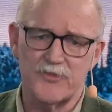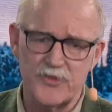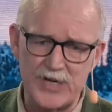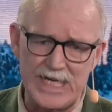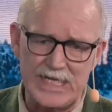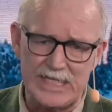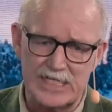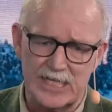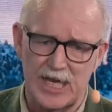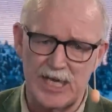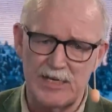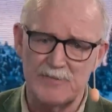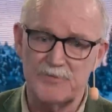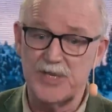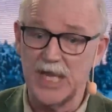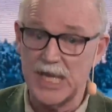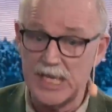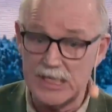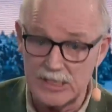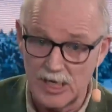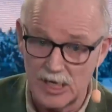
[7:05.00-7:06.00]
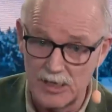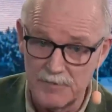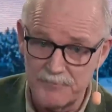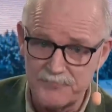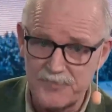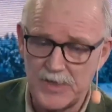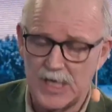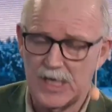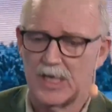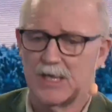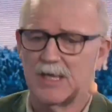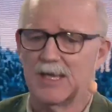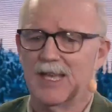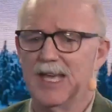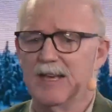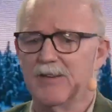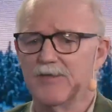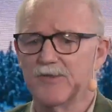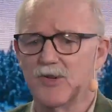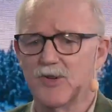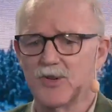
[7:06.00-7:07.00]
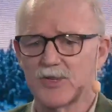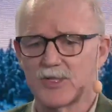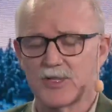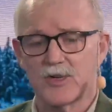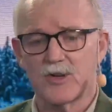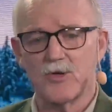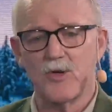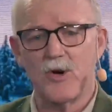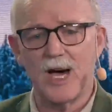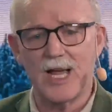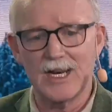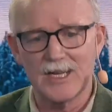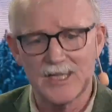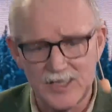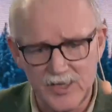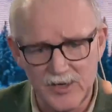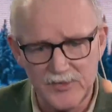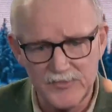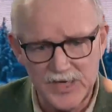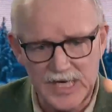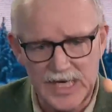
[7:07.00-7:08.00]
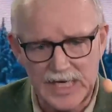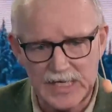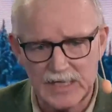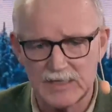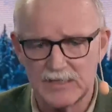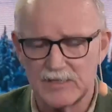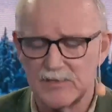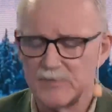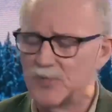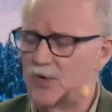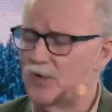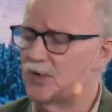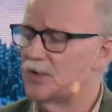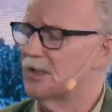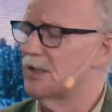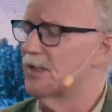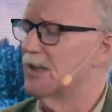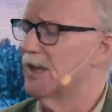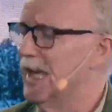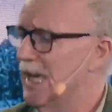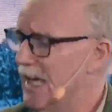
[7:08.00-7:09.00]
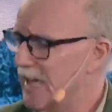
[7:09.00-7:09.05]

real-time data, and of course the quality of data is important.